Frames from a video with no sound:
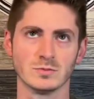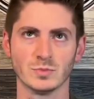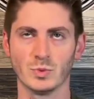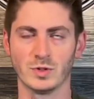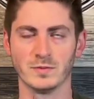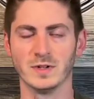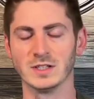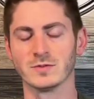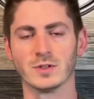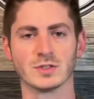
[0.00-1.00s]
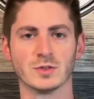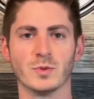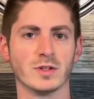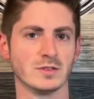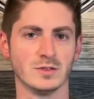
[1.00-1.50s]
or vice versa,
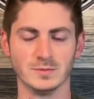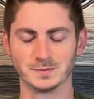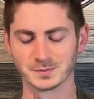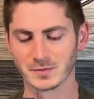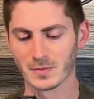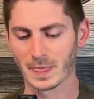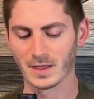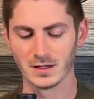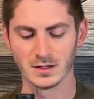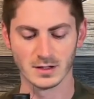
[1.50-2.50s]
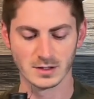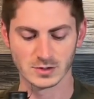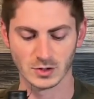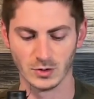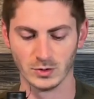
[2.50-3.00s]
one of the two.
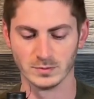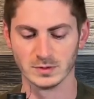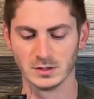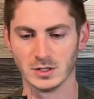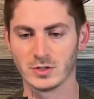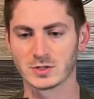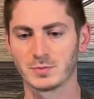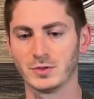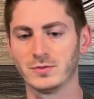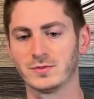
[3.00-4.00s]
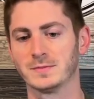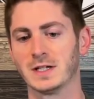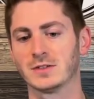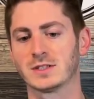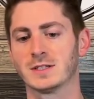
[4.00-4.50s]
So lowest proof
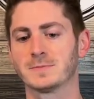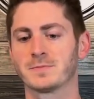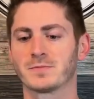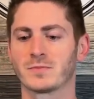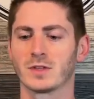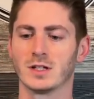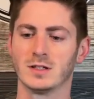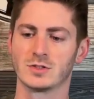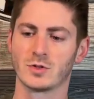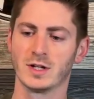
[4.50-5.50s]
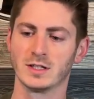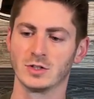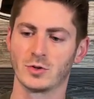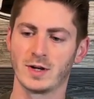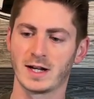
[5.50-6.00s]
out there. Let's go ahead and
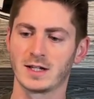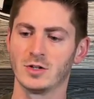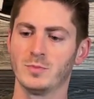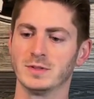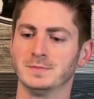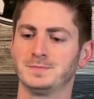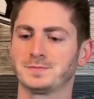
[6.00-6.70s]
crack it open.